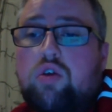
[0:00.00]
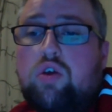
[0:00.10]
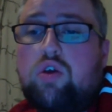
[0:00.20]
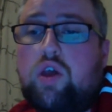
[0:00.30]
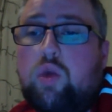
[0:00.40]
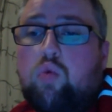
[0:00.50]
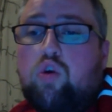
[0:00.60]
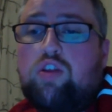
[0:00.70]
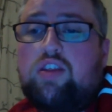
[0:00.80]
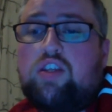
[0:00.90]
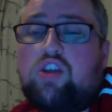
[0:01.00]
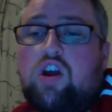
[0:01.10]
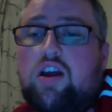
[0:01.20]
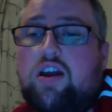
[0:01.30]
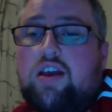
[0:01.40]
And what did they
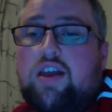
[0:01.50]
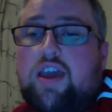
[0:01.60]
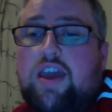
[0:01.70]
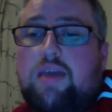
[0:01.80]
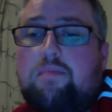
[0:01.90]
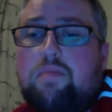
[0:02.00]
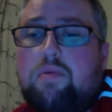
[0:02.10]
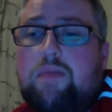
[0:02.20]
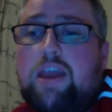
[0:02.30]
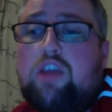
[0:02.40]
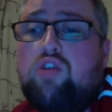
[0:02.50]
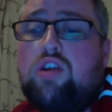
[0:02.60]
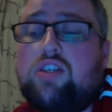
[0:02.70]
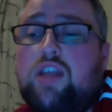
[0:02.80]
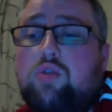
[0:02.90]
start at? My units
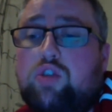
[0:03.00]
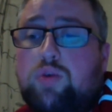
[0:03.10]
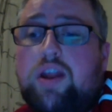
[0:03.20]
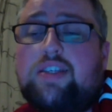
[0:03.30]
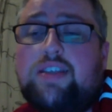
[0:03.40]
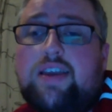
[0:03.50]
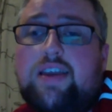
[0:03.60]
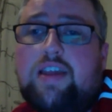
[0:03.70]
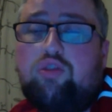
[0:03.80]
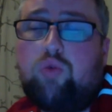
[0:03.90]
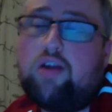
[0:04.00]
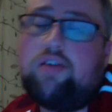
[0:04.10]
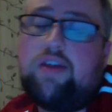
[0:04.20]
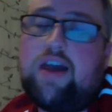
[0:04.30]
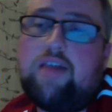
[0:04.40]
now, so when I say in Twitter
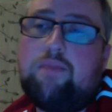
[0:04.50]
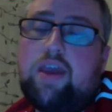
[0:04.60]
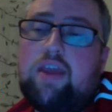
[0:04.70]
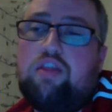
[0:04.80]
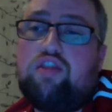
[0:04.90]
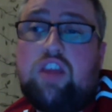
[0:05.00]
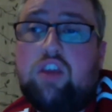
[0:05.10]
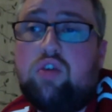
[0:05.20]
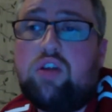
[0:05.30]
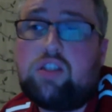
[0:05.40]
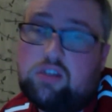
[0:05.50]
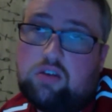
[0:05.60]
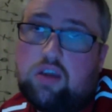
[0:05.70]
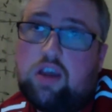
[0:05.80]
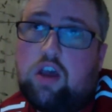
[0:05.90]
that I'm betting 3 units
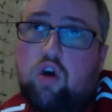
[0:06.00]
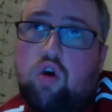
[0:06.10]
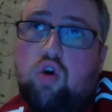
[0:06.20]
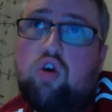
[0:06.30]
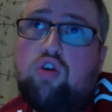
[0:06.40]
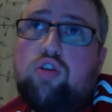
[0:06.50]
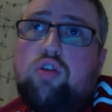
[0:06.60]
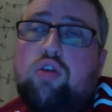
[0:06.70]
on